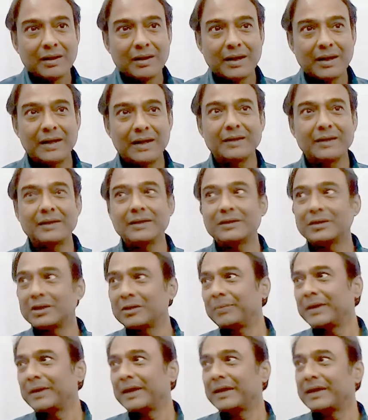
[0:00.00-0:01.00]
And in the
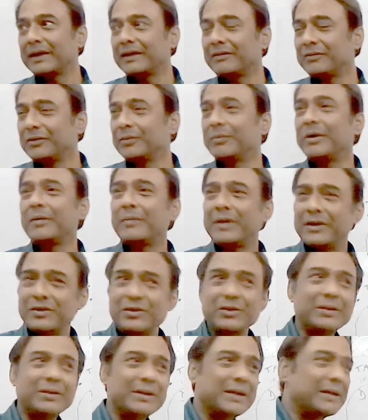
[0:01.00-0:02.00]
third paragraph, you may
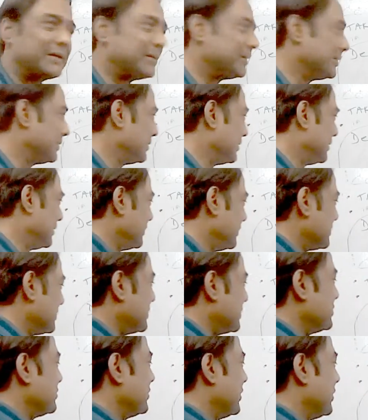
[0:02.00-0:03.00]
mention that
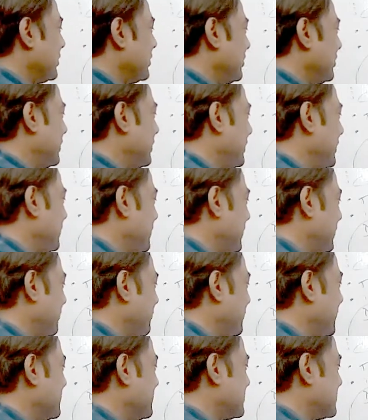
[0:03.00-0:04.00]
since you are already
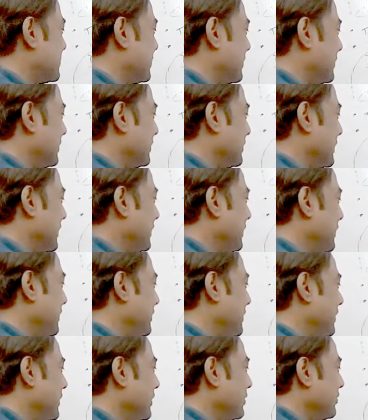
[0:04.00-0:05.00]
please kindly
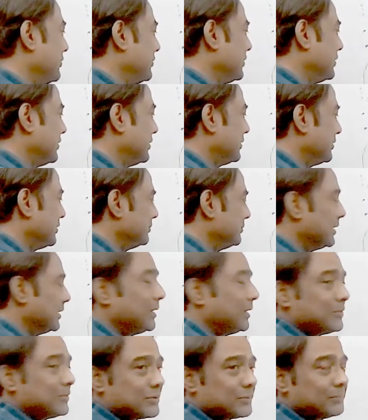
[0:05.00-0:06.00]
take care of the
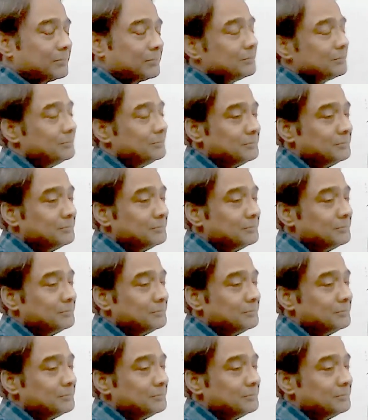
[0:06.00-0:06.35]
house.